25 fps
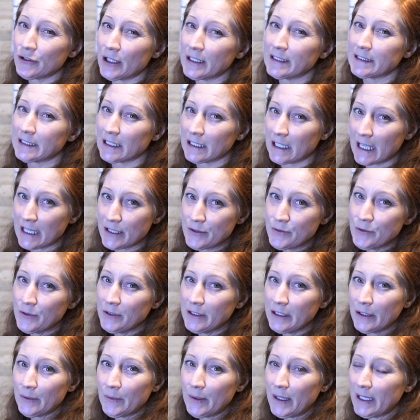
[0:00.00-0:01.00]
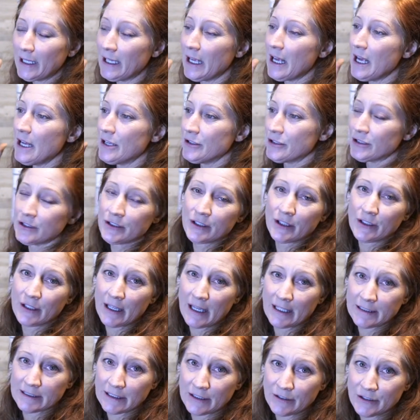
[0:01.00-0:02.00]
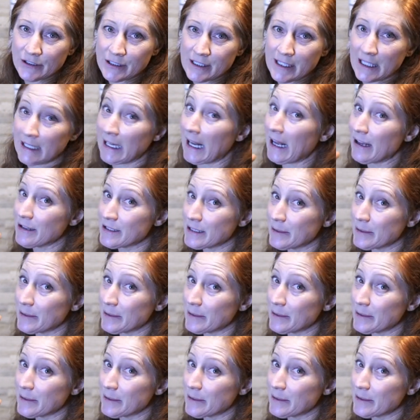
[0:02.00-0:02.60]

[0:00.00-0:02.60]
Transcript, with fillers: address the lights really quick, just so you guys understand how